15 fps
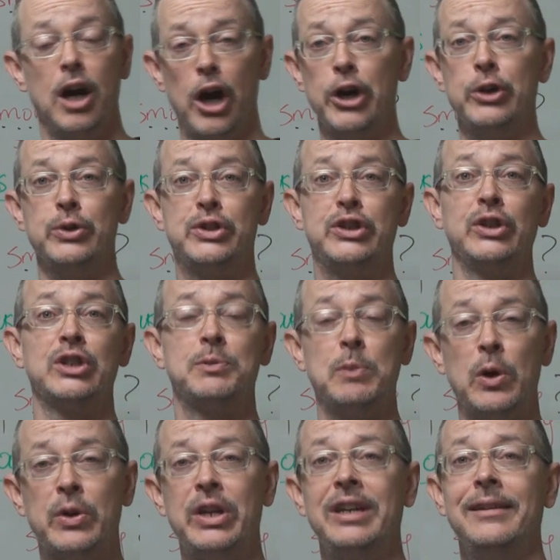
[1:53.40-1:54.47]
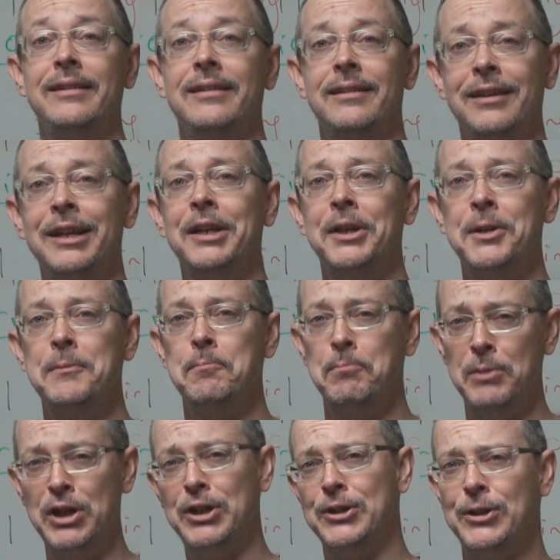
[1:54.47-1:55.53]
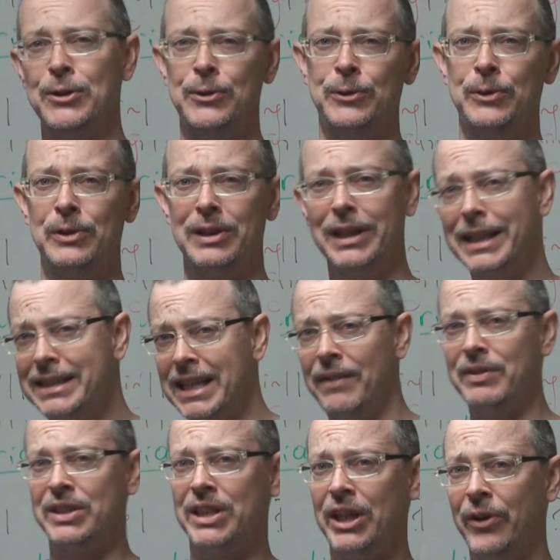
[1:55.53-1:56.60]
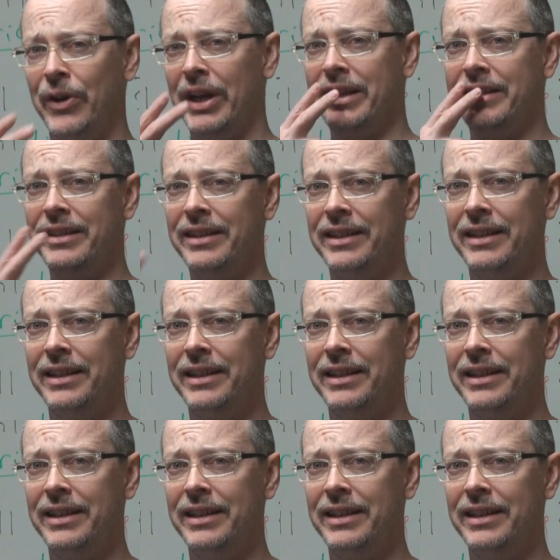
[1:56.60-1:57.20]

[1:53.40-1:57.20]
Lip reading: Are you still smoking? Me too. Let's have a cigarette.